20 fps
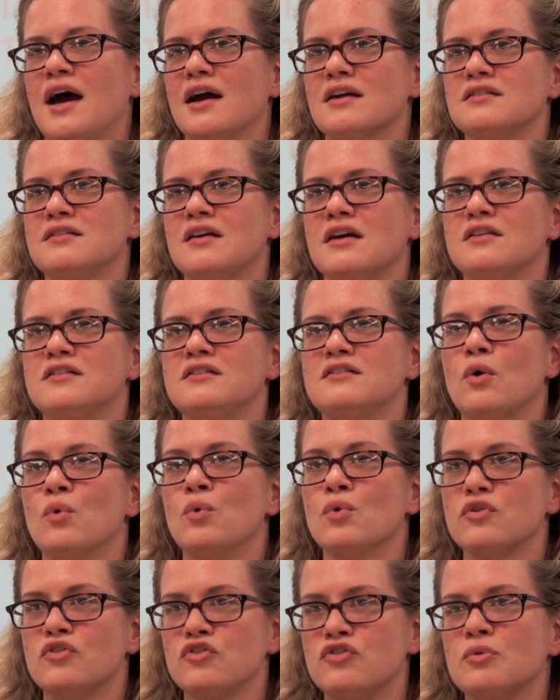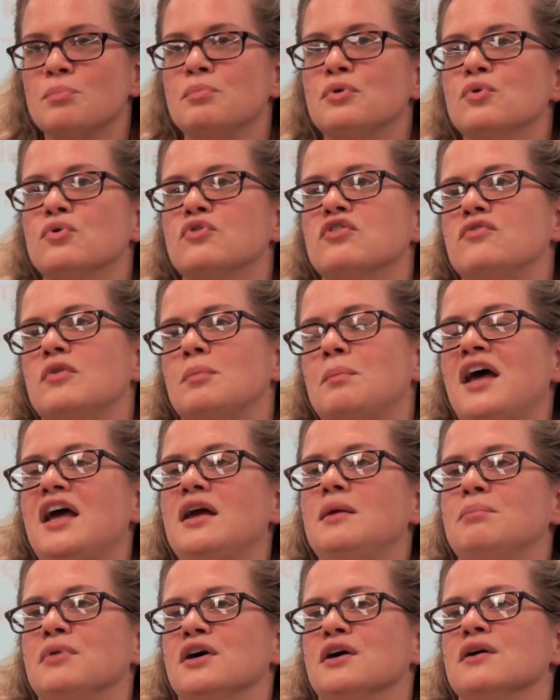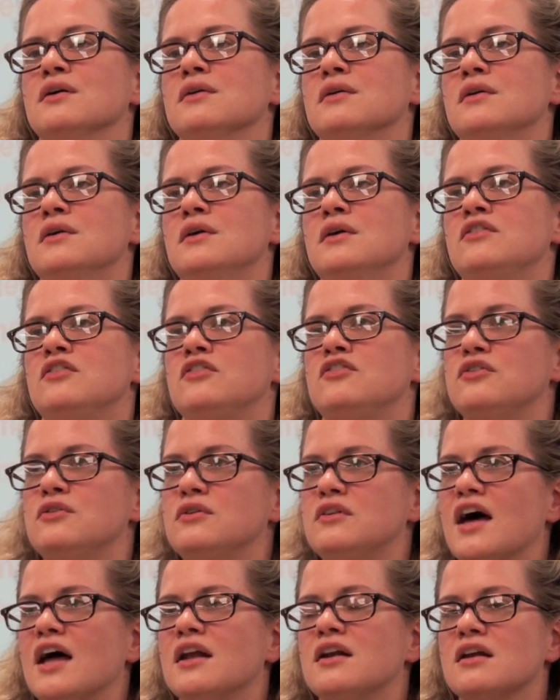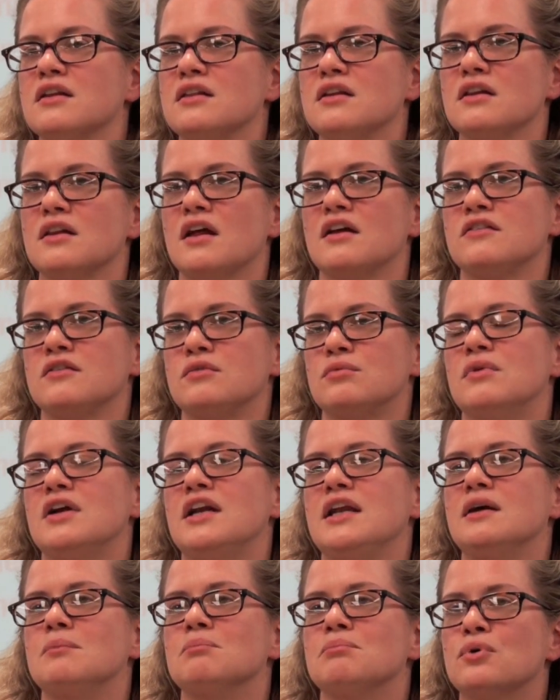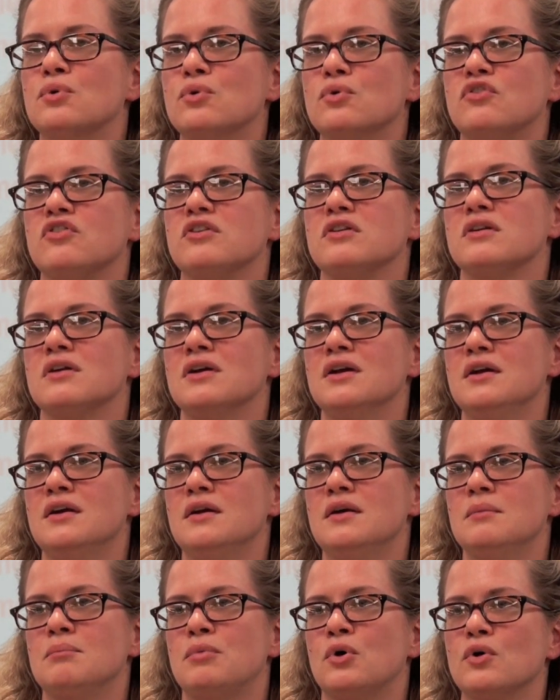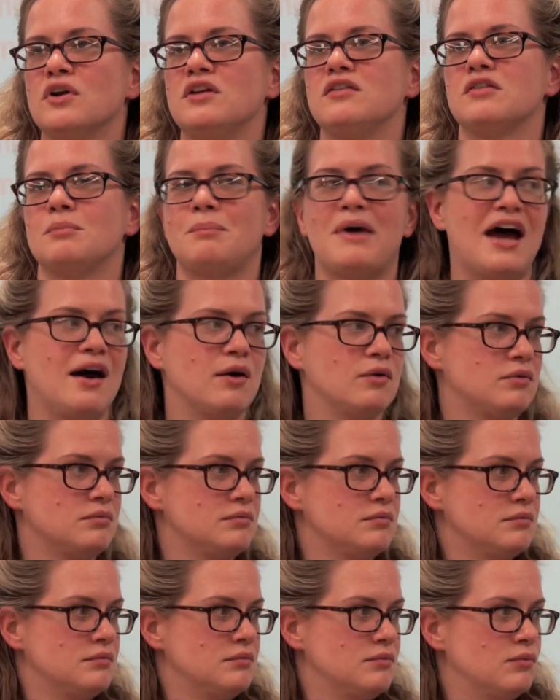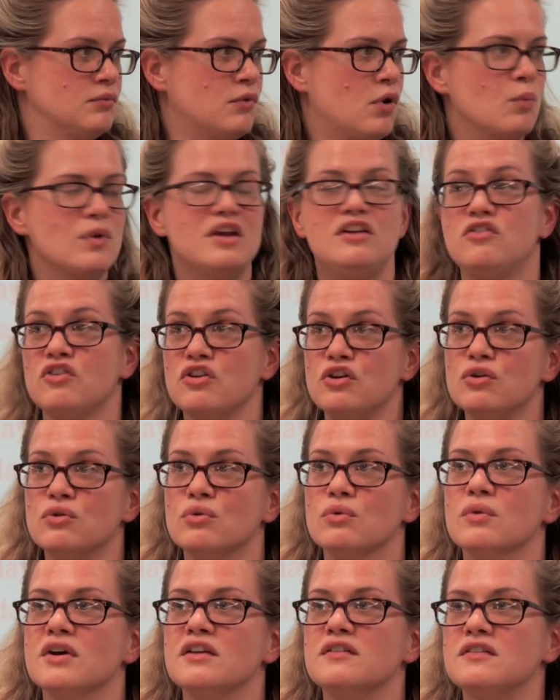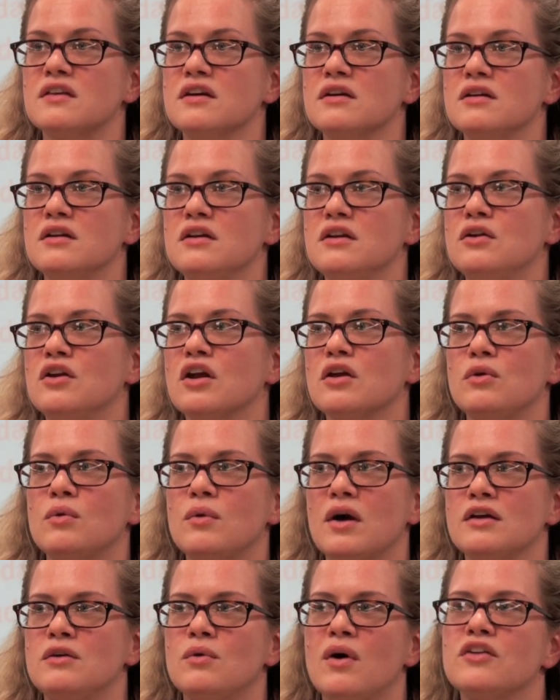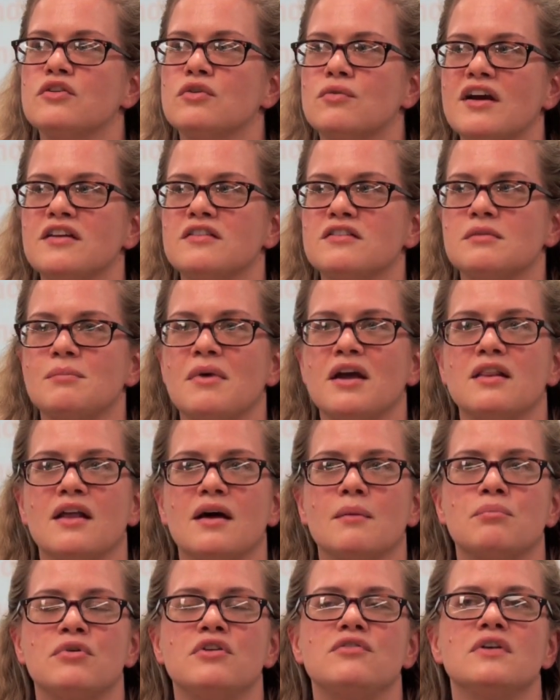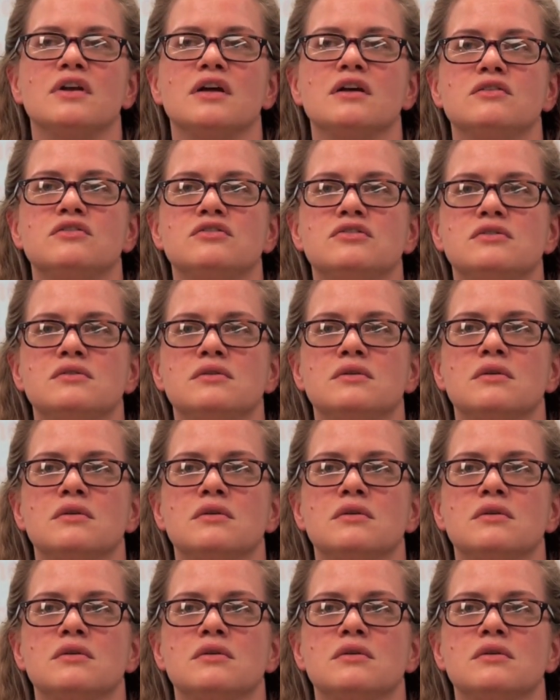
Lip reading: access or the support of a paper to do that, and I think that's a really important point about what we do, is that, you know, you underestimate that privilege.